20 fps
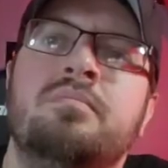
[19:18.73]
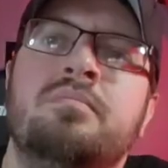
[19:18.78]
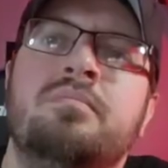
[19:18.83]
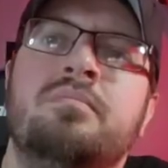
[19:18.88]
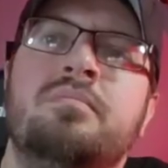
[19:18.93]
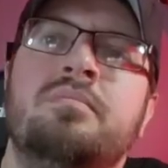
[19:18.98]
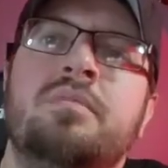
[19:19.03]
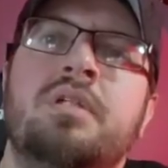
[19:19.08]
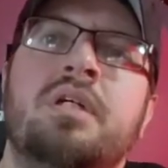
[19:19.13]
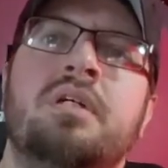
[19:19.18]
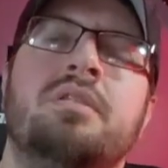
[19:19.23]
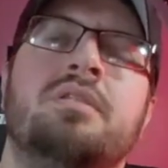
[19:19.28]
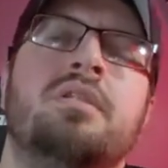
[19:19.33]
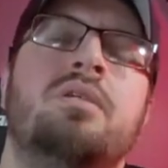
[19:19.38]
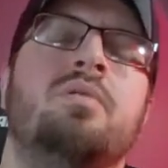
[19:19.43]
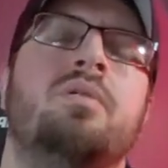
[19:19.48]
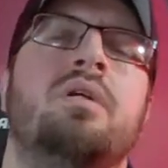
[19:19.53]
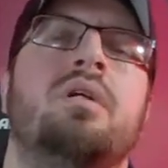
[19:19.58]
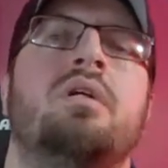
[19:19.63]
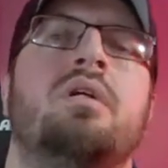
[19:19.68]
yeah, so when
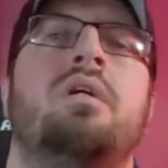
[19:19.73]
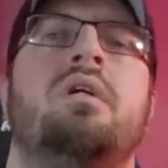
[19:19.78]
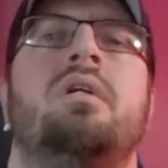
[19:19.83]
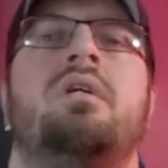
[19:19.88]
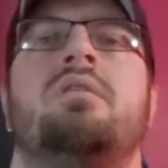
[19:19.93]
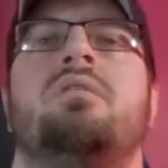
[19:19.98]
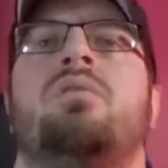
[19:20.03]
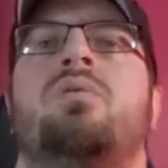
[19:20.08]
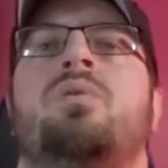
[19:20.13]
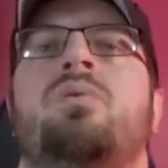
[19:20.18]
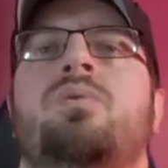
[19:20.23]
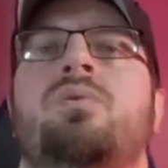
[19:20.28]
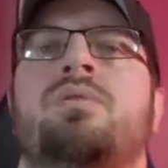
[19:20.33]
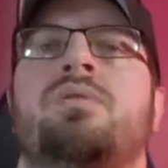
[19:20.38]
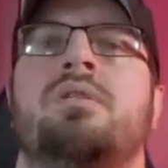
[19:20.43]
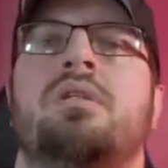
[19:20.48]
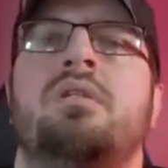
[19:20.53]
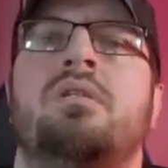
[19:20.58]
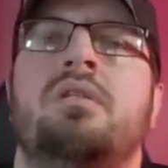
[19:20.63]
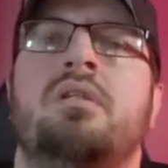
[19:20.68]
I cut out the holes in
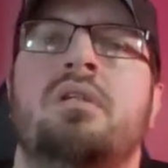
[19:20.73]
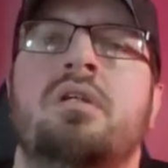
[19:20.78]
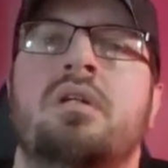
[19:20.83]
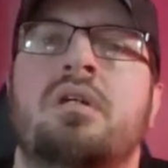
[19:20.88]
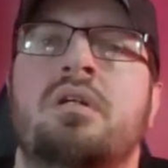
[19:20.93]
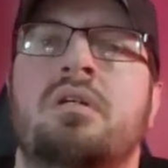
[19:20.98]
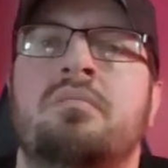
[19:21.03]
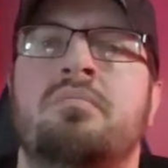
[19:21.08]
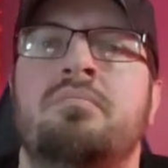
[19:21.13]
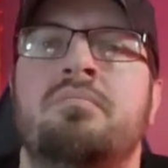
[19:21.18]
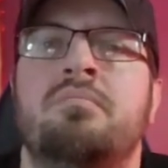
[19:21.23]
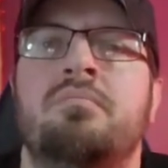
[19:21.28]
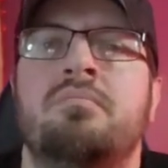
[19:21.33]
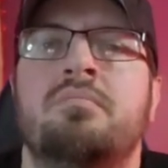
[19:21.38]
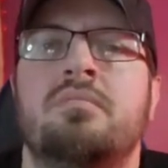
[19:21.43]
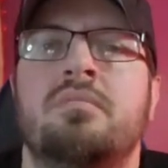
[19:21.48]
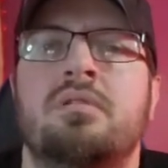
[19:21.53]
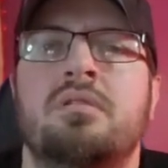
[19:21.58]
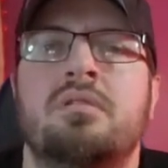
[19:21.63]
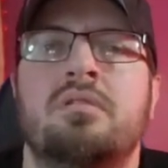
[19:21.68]

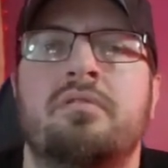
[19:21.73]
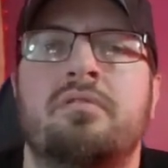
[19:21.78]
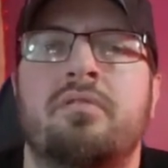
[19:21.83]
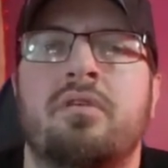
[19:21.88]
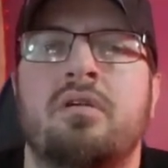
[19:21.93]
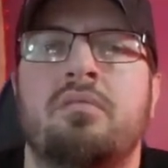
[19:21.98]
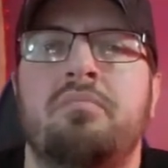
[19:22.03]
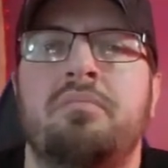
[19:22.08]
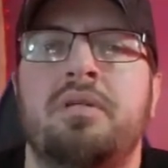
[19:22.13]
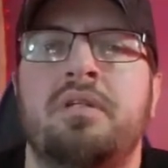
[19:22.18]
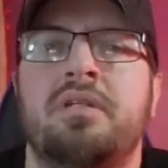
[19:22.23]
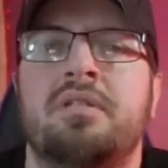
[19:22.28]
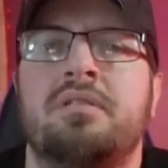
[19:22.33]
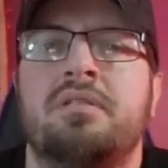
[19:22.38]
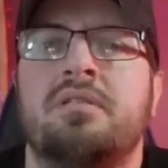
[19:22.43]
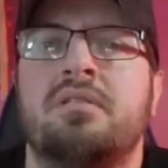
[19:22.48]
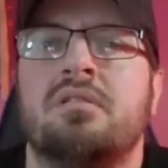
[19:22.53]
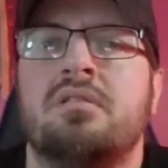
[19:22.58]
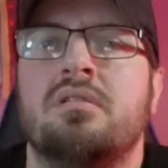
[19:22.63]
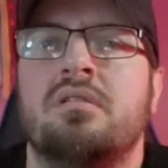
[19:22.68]
the front piece,
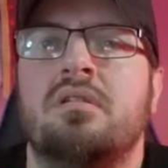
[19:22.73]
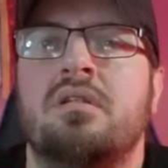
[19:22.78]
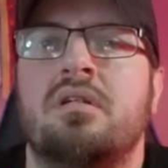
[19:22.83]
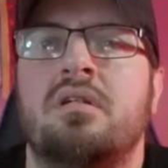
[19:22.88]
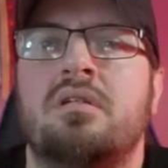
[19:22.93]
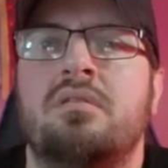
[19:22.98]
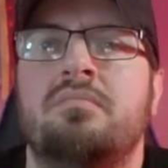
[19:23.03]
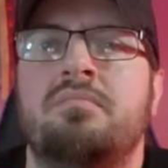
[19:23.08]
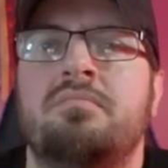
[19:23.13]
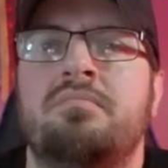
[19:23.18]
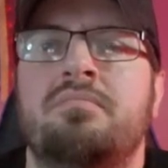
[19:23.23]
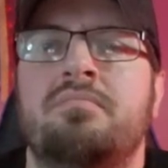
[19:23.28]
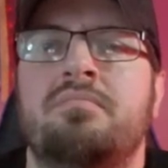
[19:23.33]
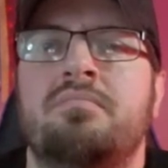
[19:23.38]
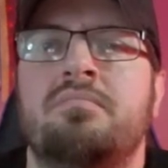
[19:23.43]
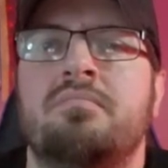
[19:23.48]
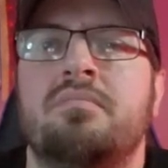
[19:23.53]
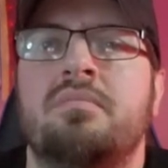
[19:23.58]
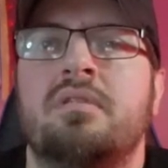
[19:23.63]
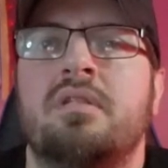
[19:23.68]

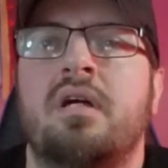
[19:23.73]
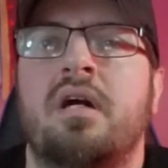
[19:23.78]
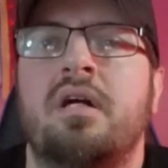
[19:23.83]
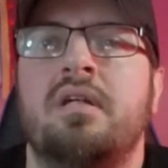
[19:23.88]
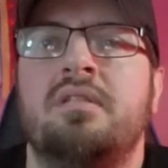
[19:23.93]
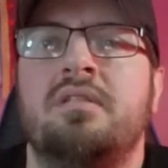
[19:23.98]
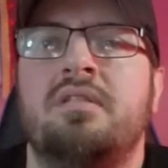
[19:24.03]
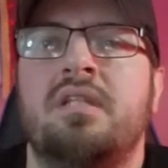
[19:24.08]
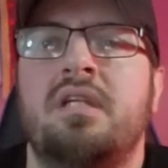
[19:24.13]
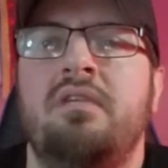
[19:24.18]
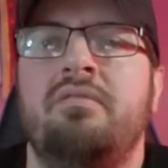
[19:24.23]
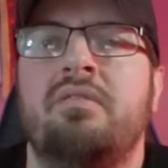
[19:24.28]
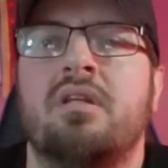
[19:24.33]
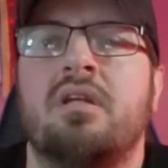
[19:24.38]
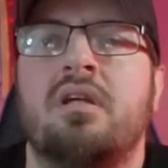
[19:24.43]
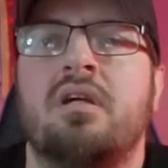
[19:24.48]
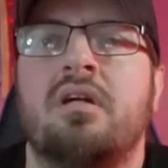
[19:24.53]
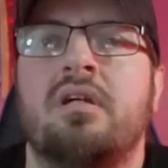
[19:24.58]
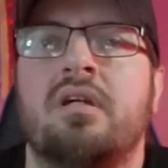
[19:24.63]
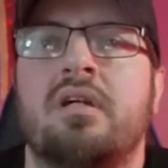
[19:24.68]
I saved the
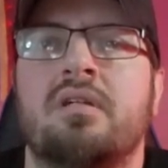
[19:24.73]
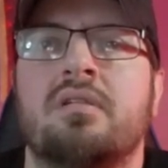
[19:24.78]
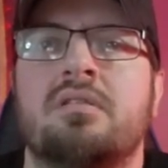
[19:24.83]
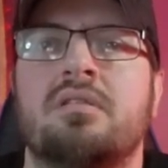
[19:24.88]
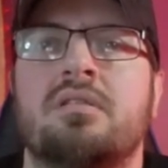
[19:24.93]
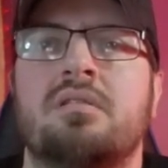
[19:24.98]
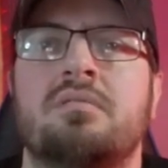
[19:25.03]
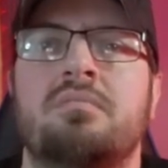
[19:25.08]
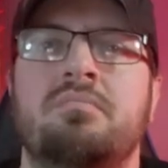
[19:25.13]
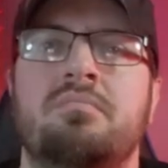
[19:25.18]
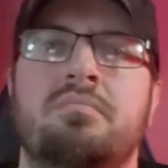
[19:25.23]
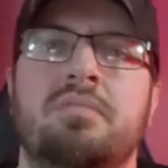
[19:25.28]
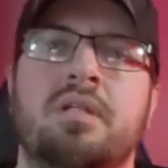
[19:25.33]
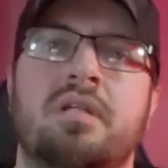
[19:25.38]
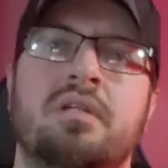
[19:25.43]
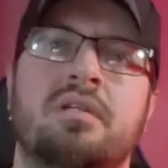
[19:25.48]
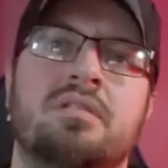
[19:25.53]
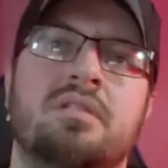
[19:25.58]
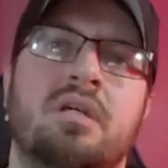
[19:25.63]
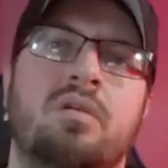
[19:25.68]
cutouts because
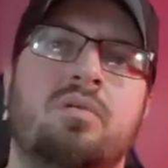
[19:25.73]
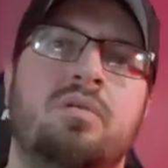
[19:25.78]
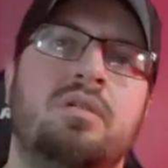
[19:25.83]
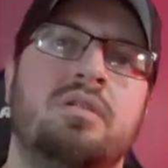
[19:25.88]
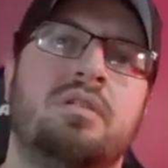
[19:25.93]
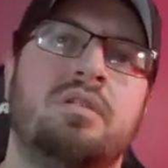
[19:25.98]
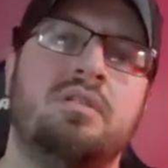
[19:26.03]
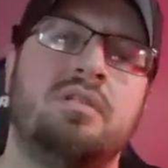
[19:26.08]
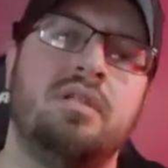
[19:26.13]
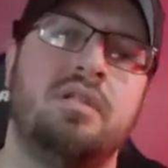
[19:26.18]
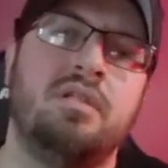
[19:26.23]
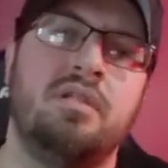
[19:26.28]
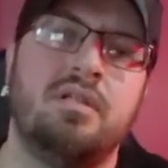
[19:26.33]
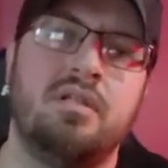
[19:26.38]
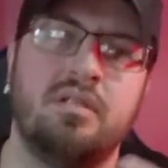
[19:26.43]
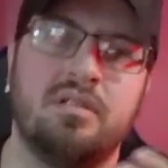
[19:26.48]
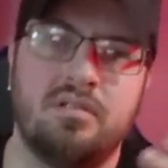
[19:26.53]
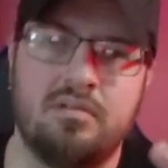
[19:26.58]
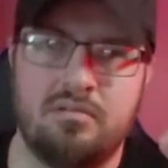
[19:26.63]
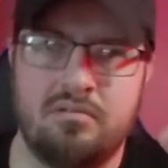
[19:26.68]
I wanted to take
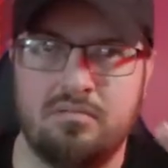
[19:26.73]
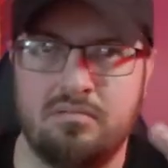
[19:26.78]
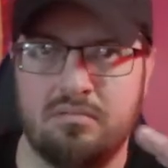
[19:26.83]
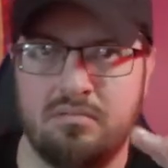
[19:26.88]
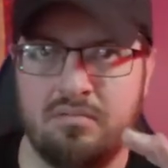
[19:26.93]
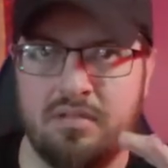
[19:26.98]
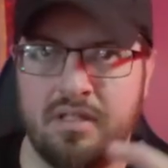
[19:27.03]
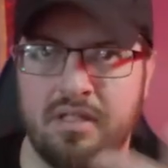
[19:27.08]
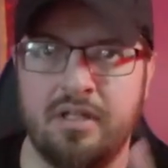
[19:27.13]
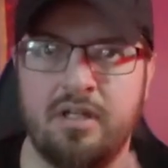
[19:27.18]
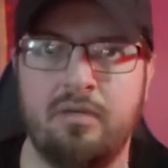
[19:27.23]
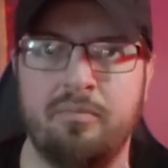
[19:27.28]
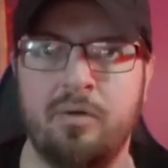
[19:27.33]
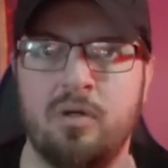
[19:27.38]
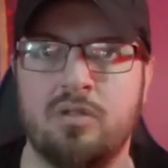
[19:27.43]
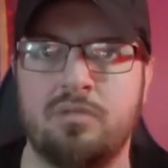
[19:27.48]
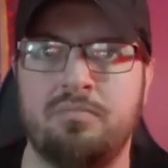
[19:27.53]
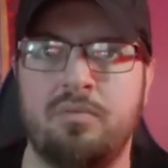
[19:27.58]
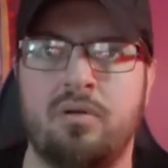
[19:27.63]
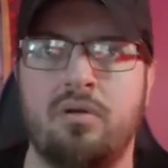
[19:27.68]
the innermost
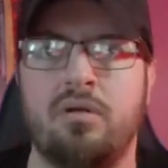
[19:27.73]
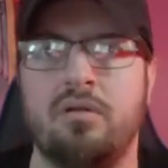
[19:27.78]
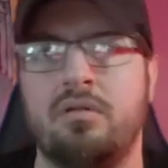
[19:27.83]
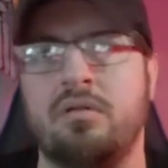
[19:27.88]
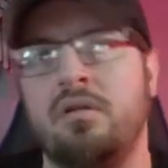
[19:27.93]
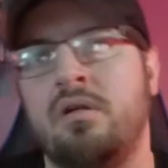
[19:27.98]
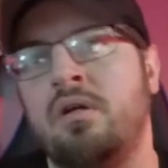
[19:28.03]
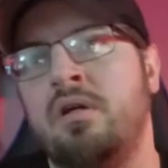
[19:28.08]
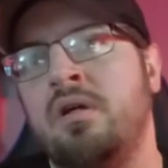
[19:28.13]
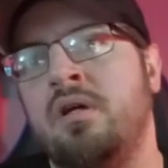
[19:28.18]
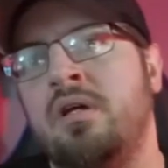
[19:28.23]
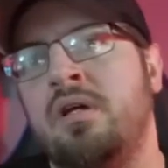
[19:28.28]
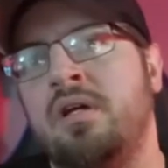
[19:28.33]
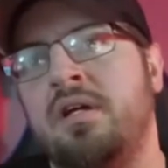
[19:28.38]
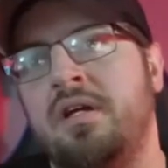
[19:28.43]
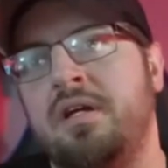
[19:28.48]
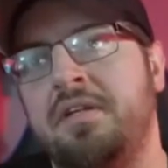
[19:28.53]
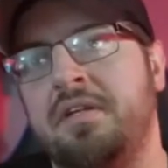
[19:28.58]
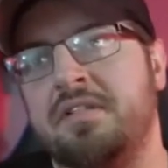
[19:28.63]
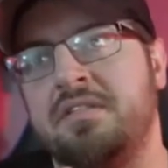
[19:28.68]
part and
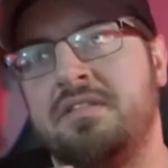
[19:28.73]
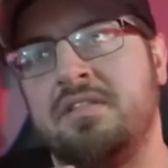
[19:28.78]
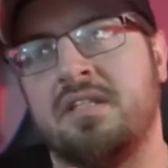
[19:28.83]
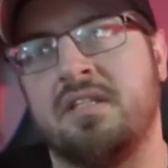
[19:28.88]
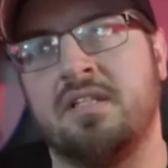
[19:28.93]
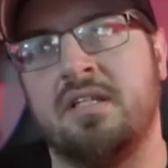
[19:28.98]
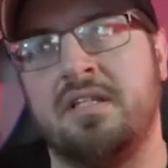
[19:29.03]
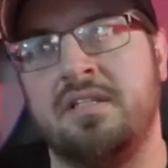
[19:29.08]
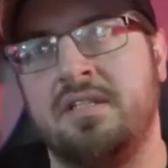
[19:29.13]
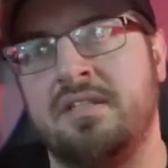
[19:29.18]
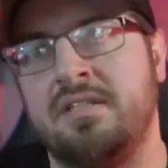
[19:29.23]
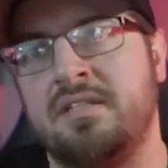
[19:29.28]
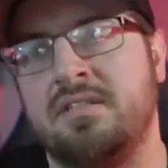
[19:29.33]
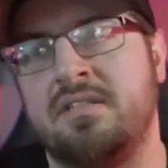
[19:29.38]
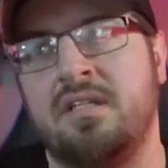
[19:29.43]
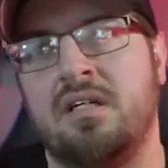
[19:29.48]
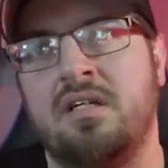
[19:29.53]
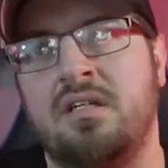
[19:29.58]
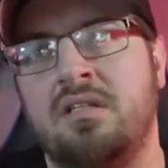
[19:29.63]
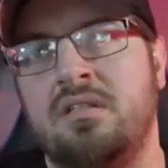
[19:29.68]
then stick that
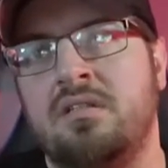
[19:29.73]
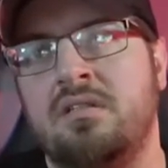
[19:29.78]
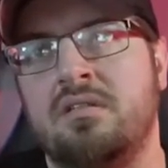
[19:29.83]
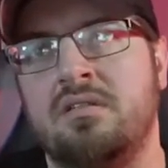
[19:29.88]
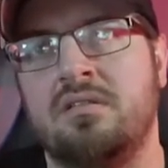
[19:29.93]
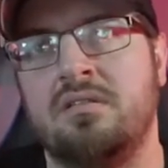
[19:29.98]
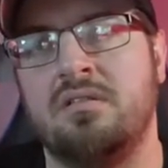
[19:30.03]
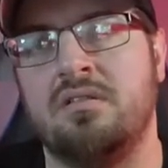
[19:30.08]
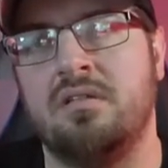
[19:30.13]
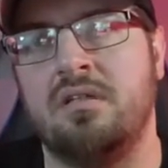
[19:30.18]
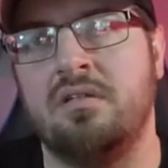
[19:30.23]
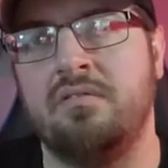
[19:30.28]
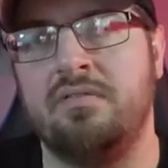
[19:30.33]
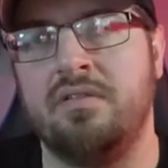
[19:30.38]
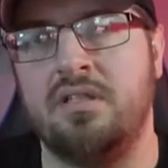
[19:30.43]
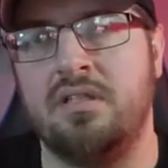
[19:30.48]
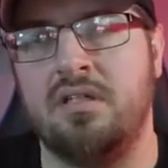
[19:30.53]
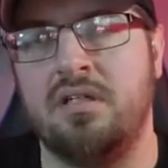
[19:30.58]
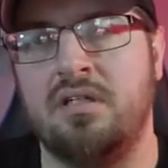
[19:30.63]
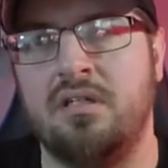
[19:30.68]
inside of
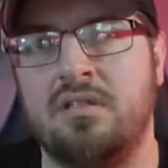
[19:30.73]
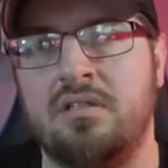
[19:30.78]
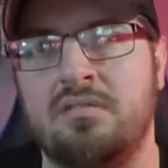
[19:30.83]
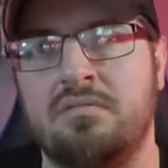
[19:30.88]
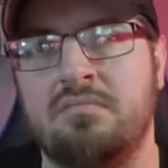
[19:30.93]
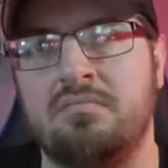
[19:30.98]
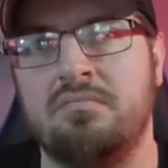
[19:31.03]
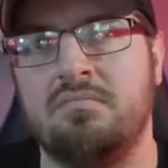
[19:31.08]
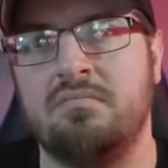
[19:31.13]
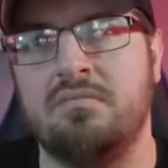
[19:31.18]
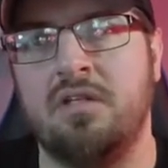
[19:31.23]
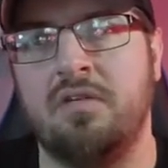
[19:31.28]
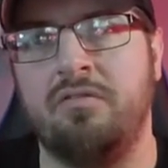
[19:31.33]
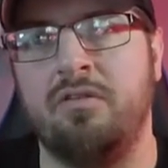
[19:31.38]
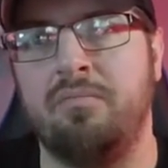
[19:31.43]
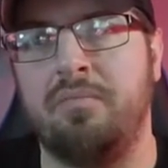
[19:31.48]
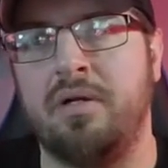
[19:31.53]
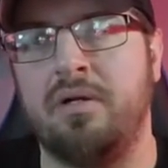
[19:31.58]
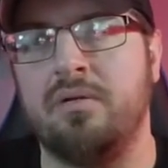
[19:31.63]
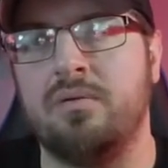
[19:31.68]
the
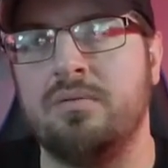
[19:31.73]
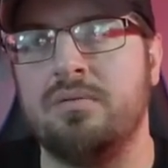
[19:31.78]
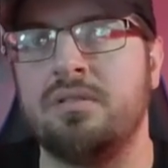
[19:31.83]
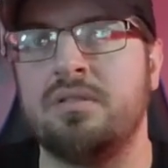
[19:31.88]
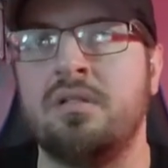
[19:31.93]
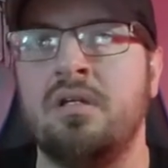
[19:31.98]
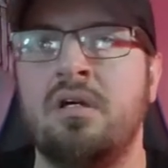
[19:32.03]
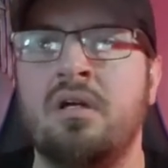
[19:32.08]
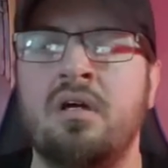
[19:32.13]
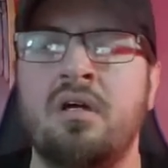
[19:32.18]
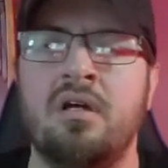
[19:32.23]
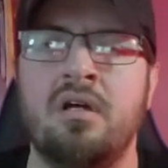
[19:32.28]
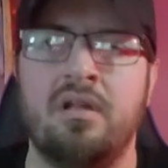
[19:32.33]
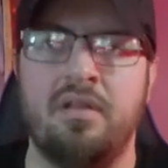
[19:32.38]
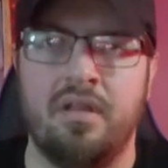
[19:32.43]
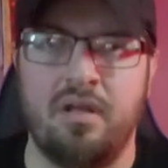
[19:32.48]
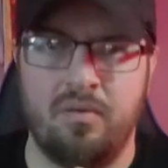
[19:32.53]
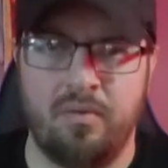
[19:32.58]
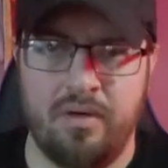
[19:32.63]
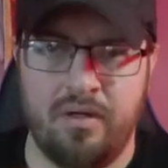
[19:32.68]
barrels. That
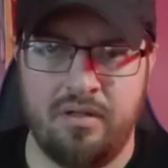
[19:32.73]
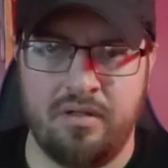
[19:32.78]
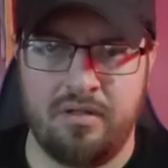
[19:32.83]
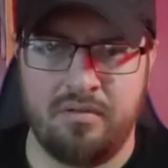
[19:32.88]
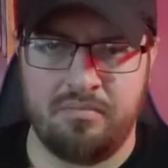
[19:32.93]
way that